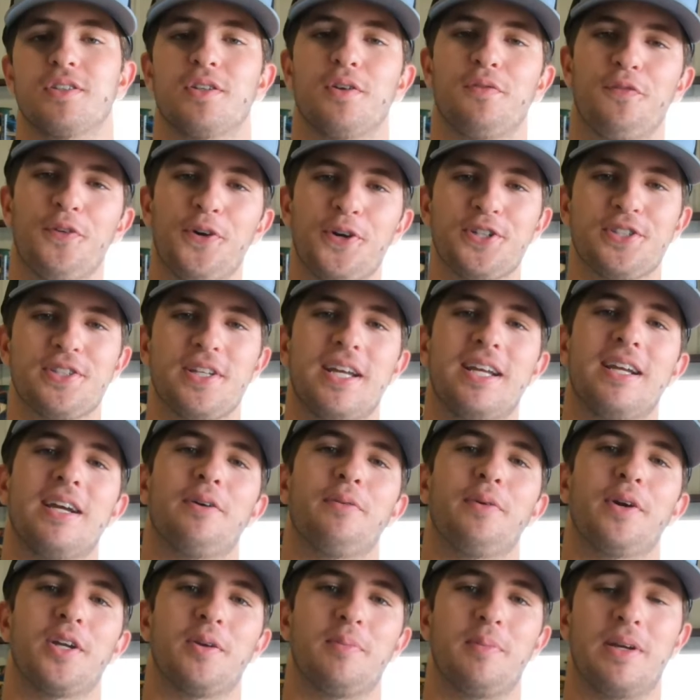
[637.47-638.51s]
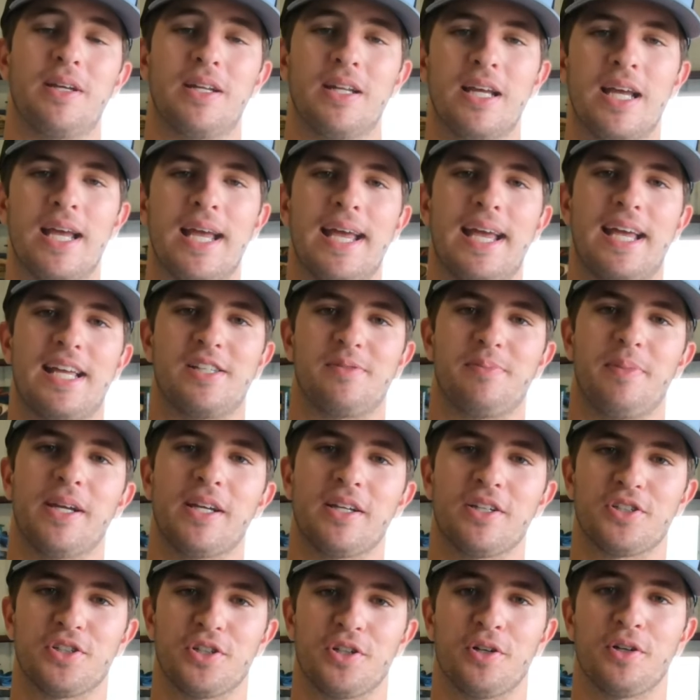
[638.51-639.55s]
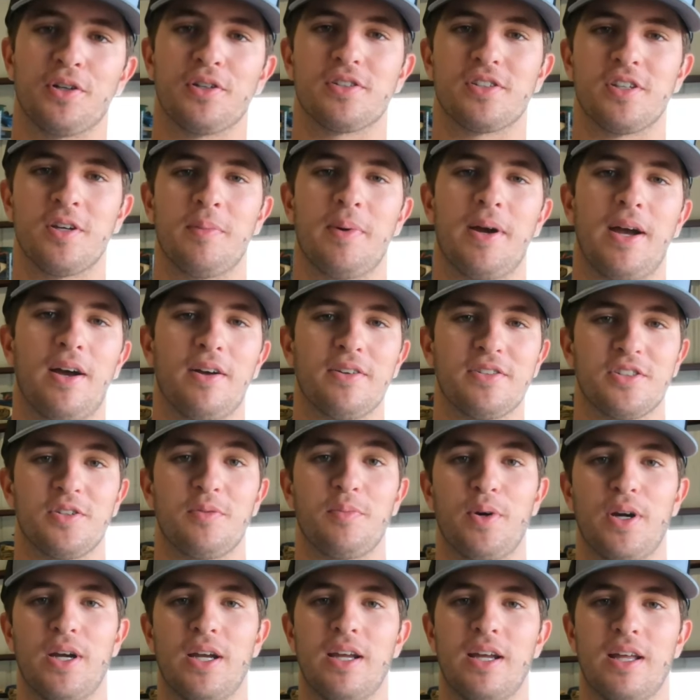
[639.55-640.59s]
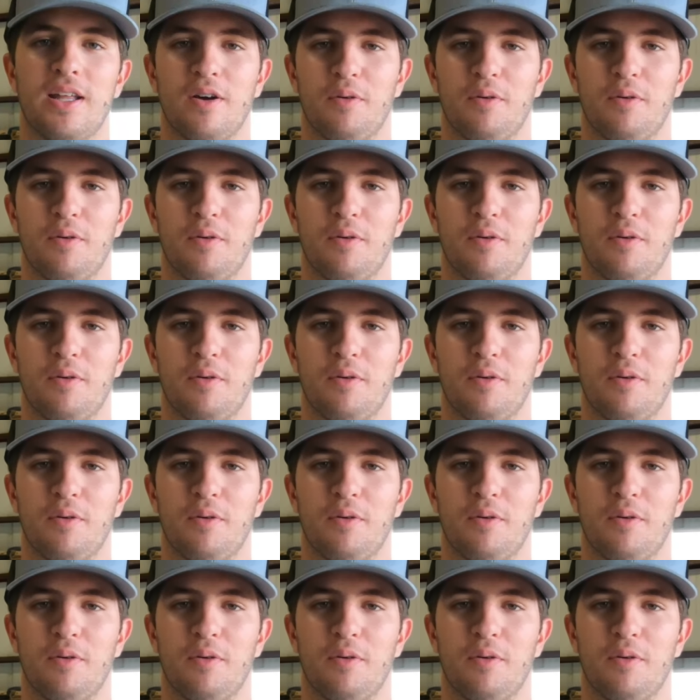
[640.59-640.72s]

The first thing I recommend is making sure somehow, some way,